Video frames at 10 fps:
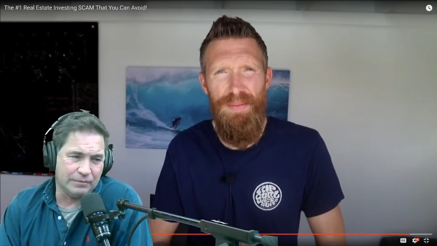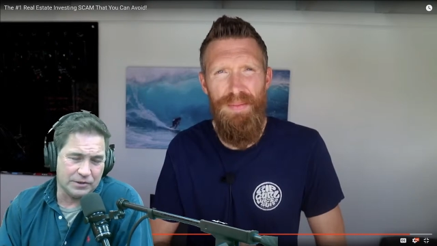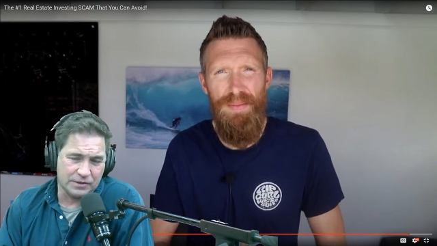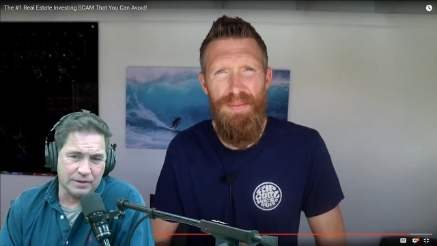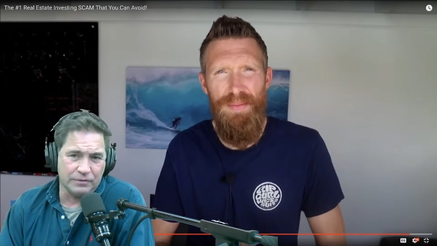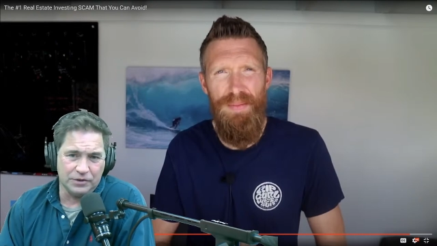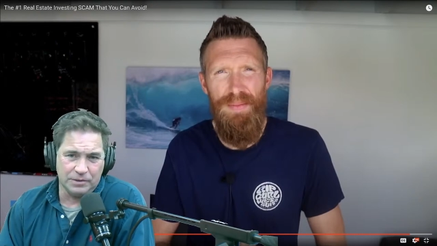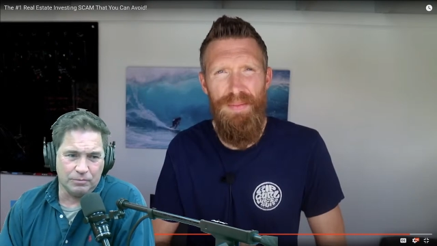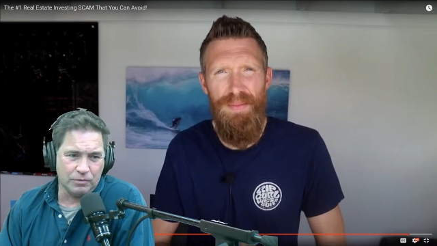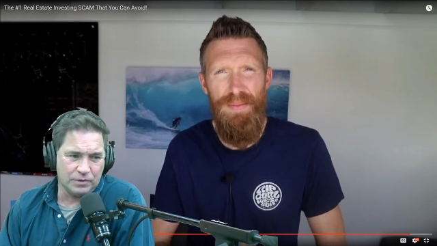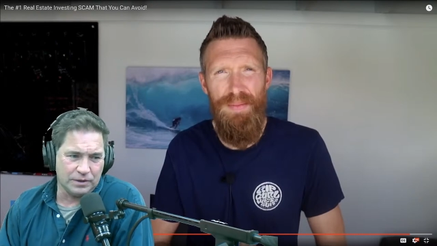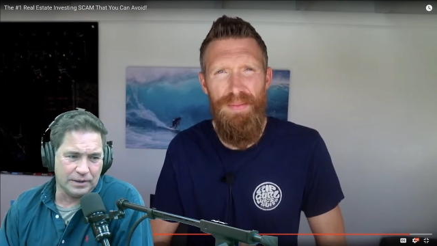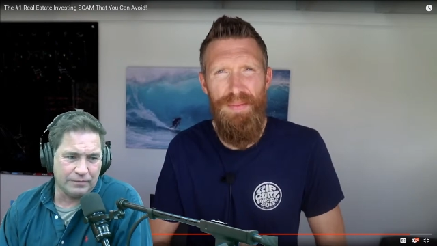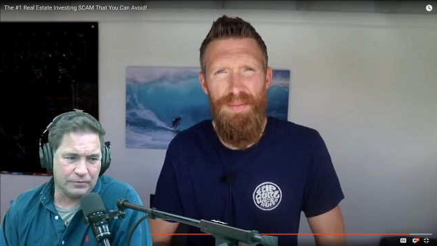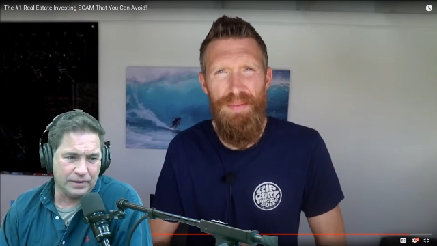Speaker 1: discover Jim Rohn
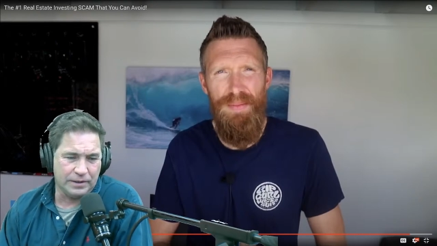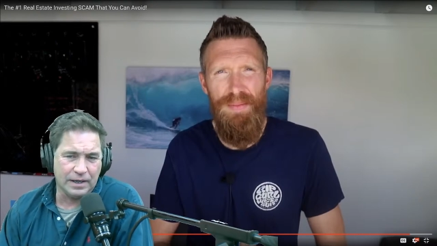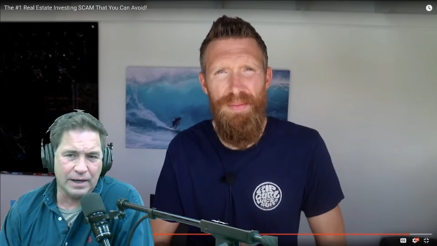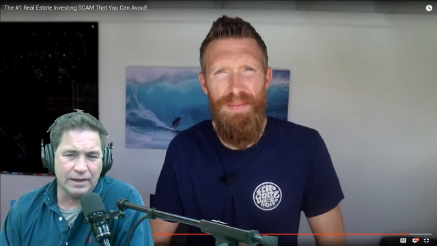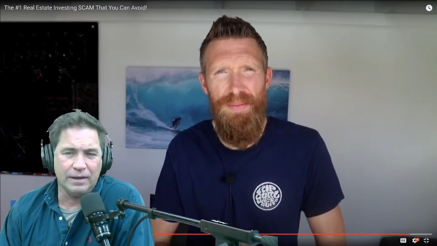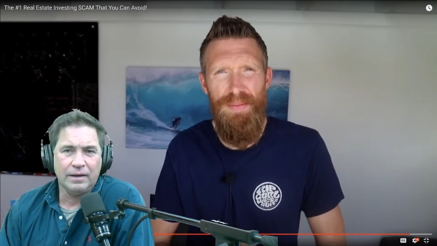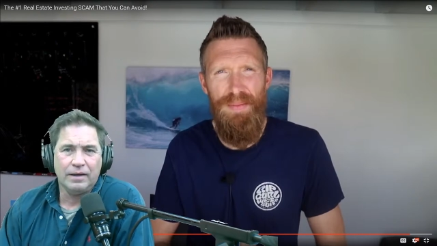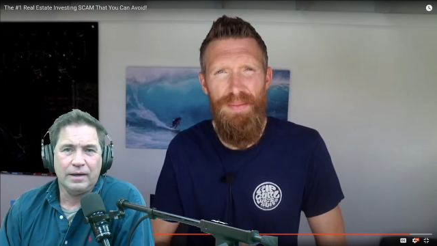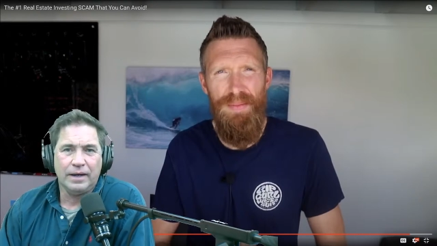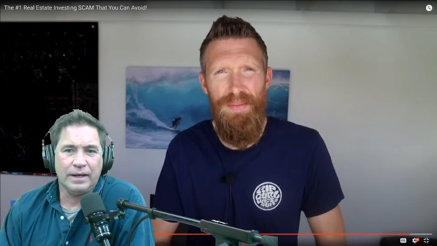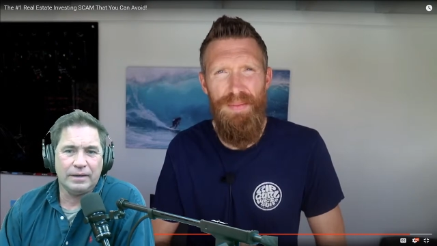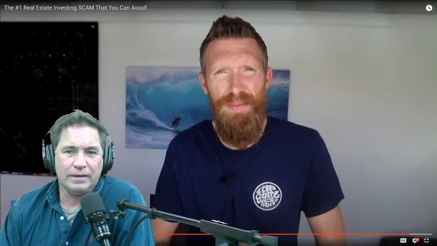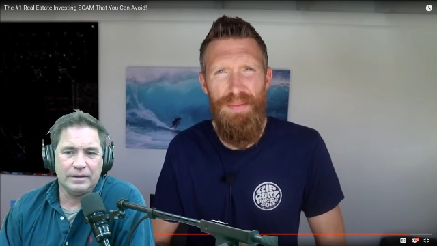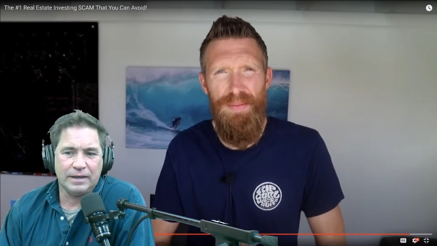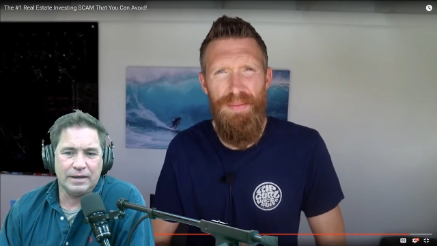until after he died.
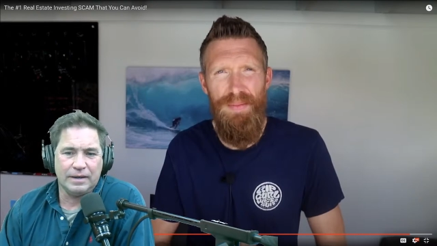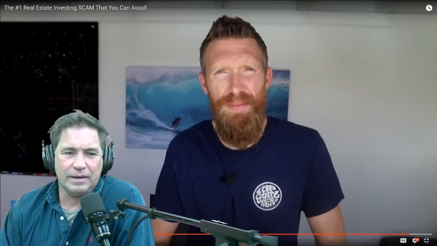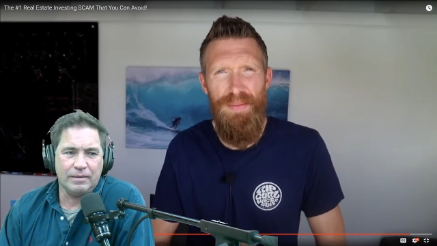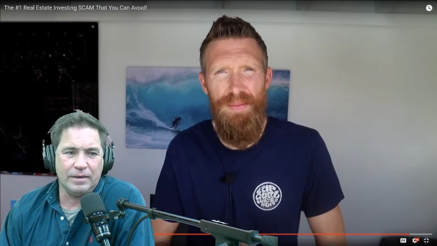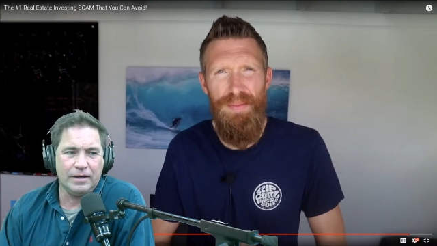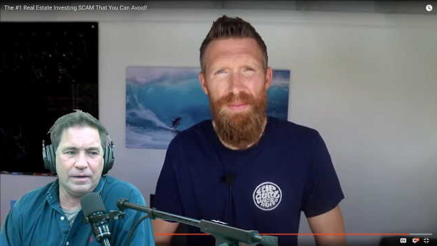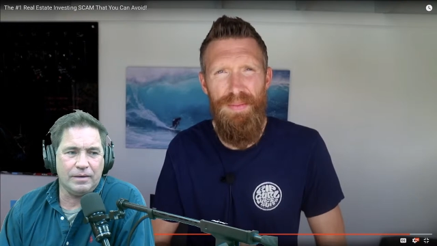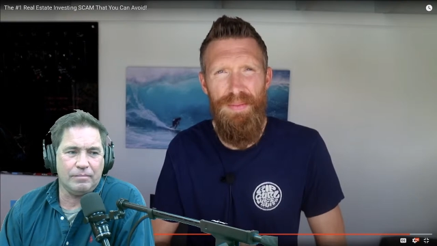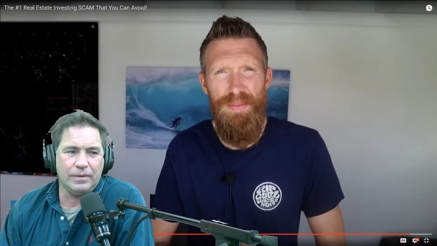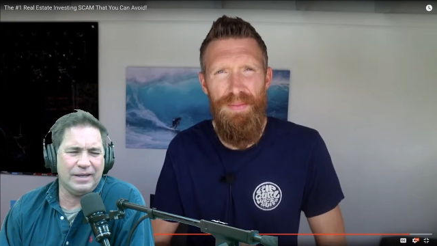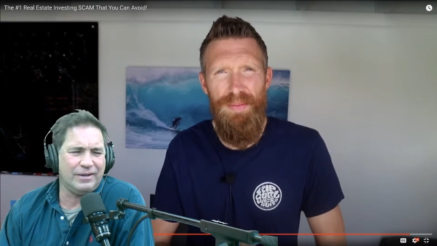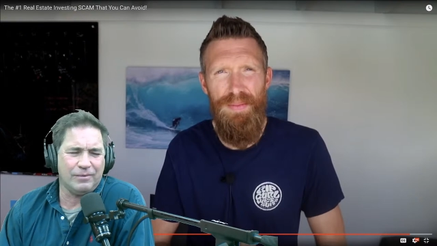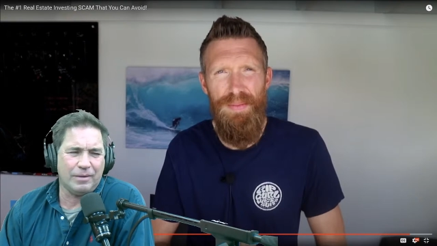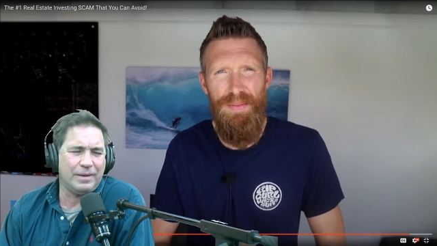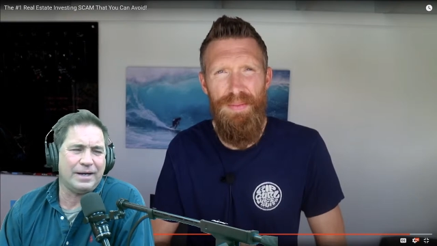And, uh, it, you
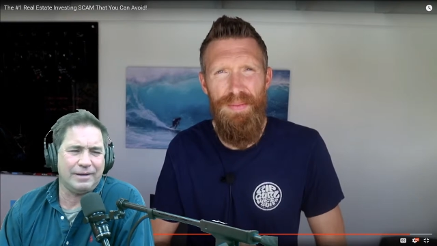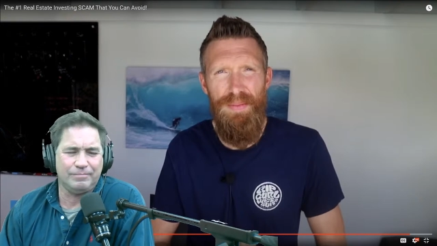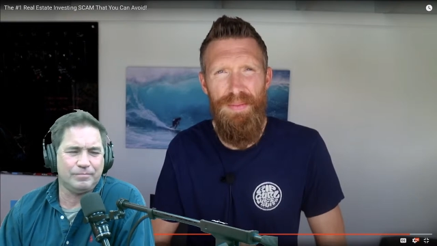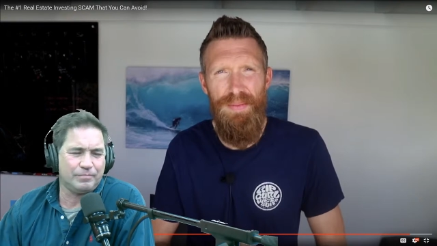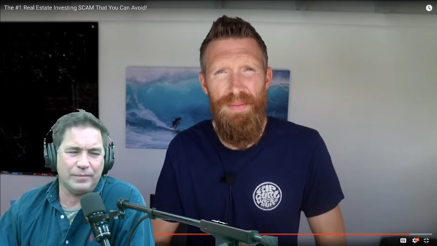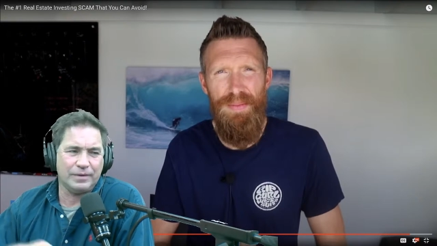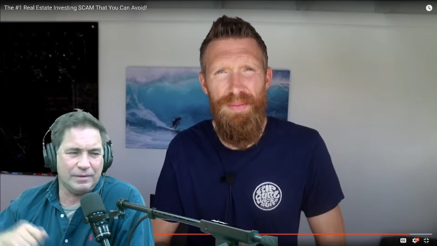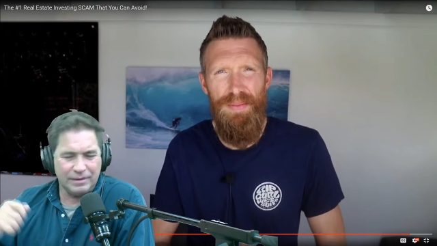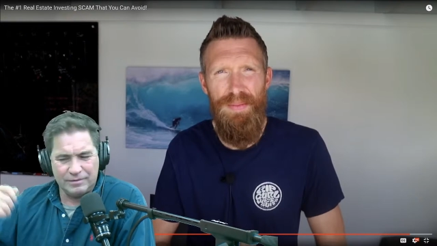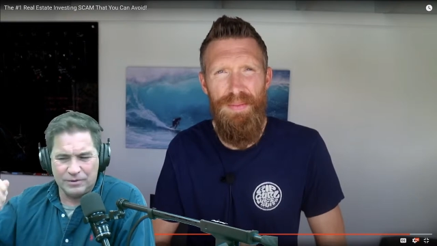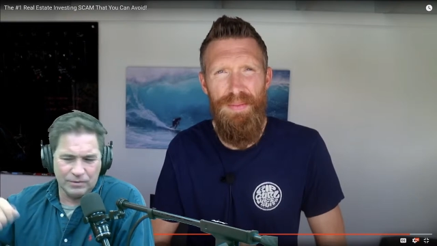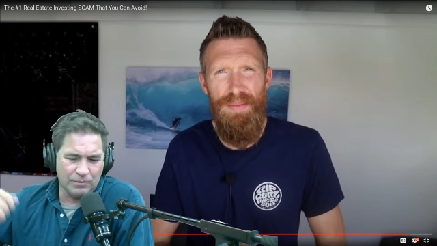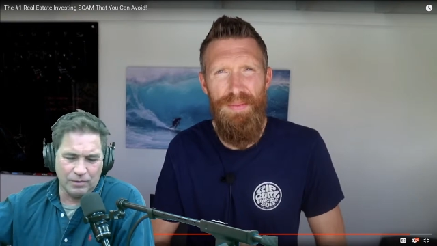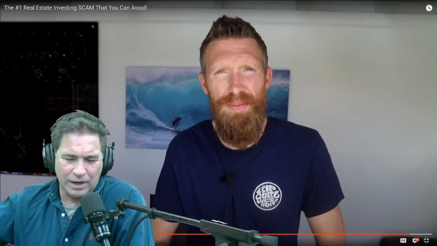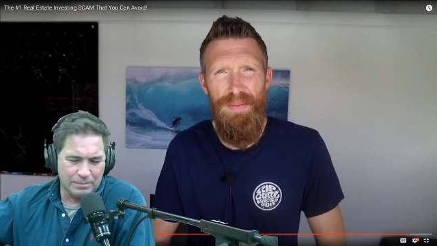know, I mean, I, Tony
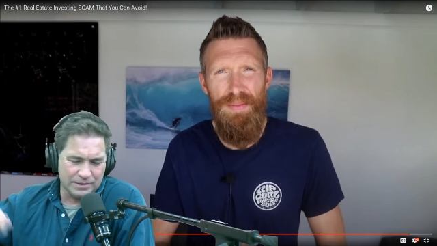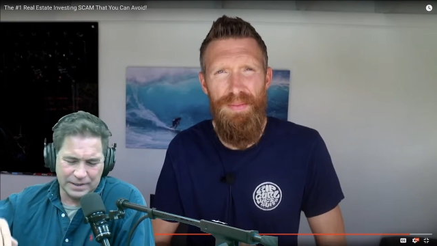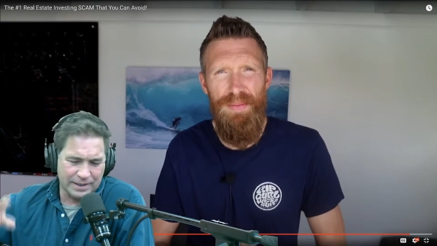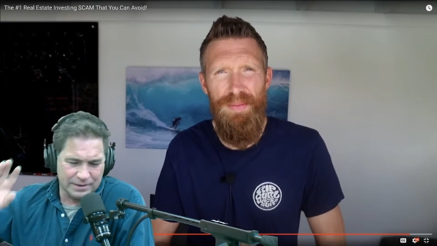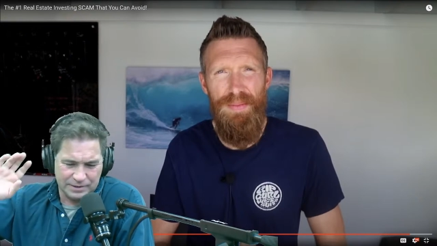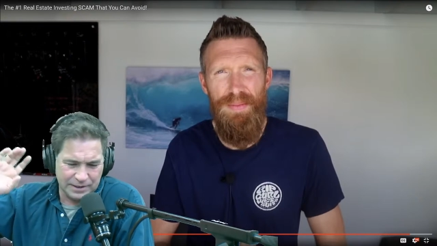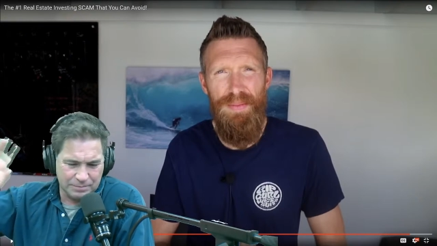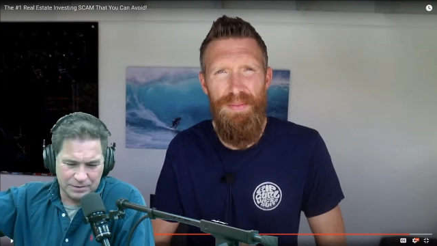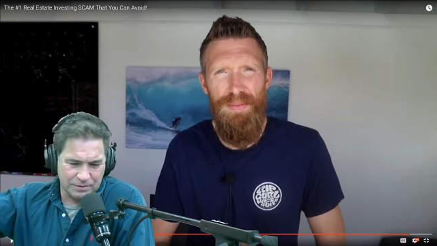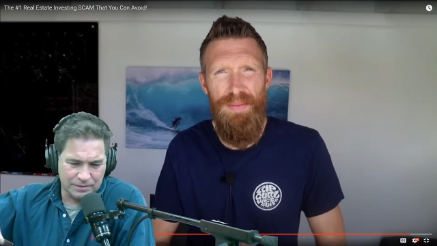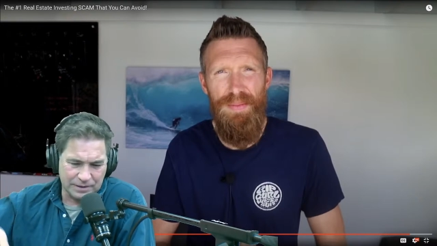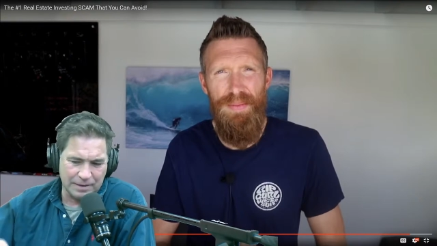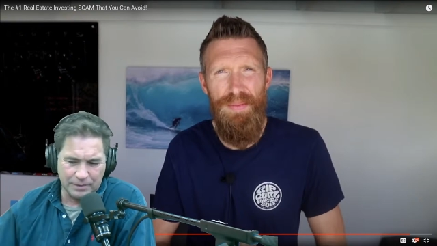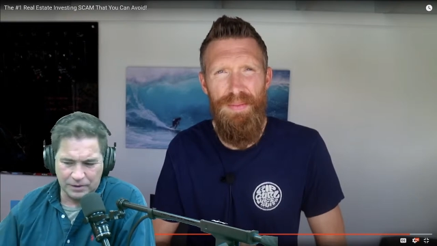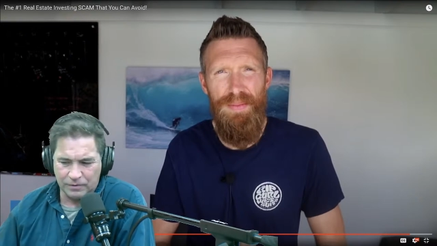Robbins, I had his tapes a long
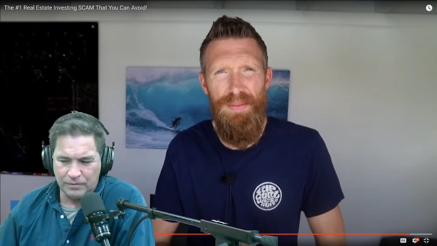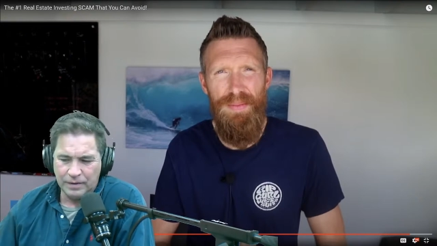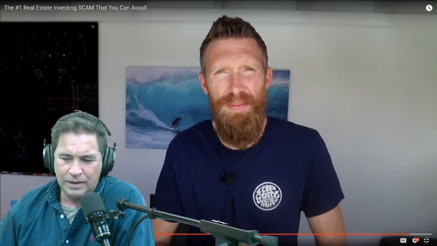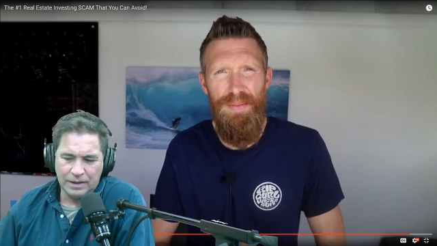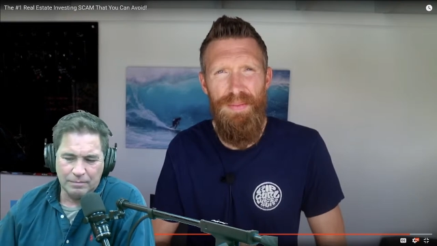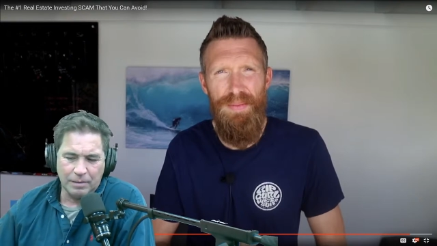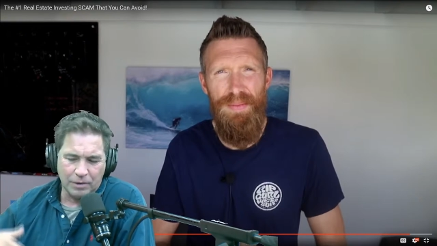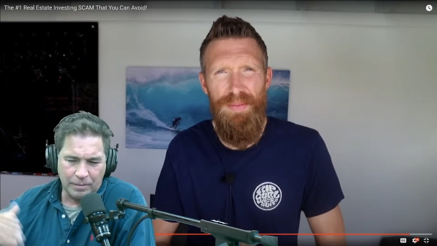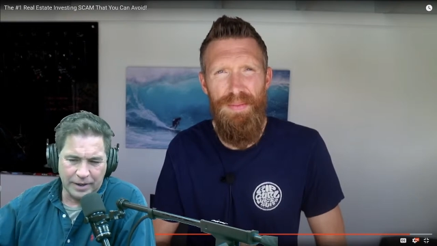time ago. Uh, my mom